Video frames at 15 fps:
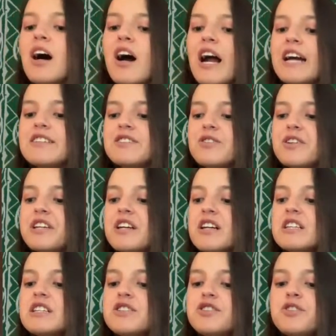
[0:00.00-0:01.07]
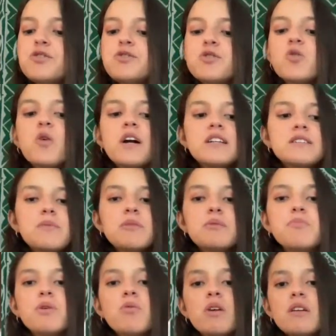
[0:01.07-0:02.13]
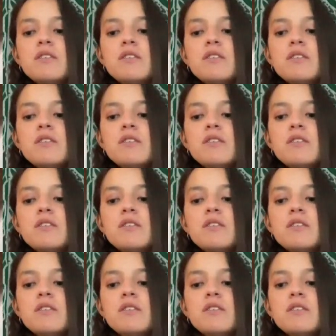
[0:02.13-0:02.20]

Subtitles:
All right, so here are the 2 squares. I'm going to put one